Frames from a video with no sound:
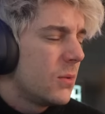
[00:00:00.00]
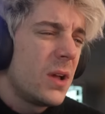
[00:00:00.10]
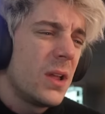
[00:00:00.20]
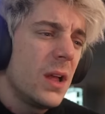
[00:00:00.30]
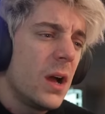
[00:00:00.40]

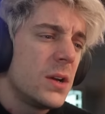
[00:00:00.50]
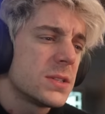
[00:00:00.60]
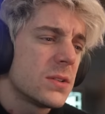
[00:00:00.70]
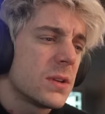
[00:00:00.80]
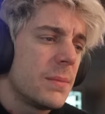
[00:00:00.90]

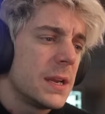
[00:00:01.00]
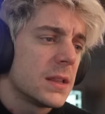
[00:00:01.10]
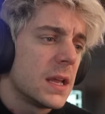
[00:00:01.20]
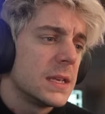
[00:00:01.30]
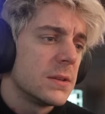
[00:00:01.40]
also coming
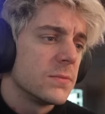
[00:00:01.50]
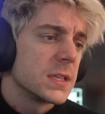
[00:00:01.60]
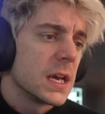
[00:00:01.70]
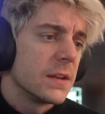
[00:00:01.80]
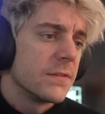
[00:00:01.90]
to London
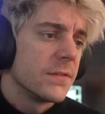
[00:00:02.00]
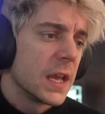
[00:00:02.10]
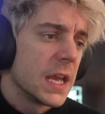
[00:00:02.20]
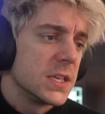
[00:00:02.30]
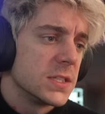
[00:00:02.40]
was kind of a
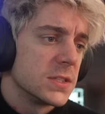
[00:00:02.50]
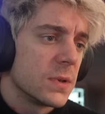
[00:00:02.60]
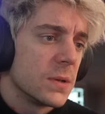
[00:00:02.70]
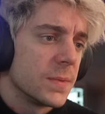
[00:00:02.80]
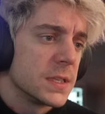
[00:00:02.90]
vacation as well,